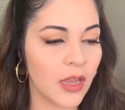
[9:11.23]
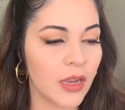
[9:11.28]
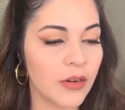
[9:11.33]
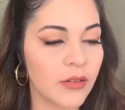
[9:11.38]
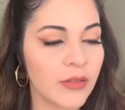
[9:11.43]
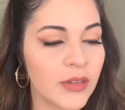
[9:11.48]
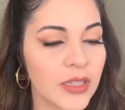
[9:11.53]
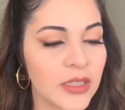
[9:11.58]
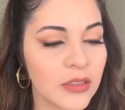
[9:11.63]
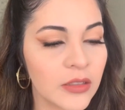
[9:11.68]
I
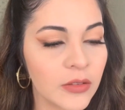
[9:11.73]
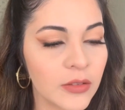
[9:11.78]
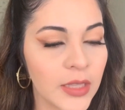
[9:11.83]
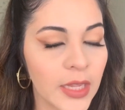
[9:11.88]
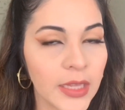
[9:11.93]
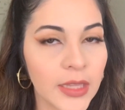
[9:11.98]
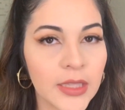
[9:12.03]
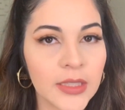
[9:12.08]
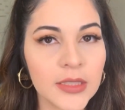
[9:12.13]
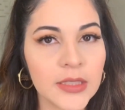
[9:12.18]
really don't
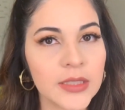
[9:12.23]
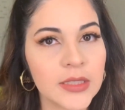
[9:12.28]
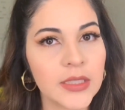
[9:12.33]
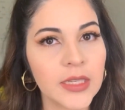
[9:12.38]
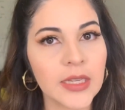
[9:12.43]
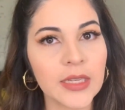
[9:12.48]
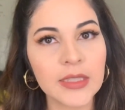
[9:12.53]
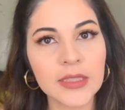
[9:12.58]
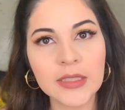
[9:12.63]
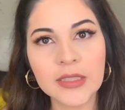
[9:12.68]
like the
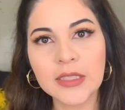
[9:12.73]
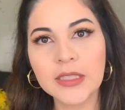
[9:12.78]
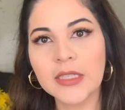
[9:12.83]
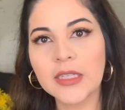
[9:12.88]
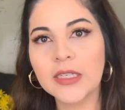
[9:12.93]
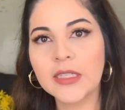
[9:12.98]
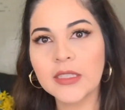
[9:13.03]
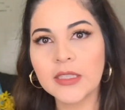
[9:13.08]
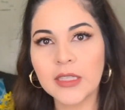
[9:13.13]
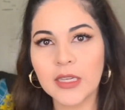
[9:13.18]
scent
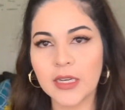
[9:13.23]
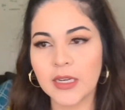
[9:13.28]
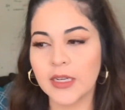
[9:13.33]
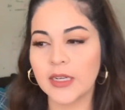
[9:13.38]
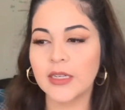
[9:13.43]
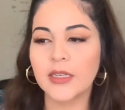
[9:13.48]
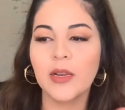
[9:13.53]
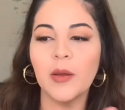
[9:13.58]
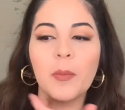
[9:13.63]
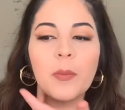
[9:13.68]
a
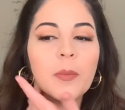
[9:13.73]
lot,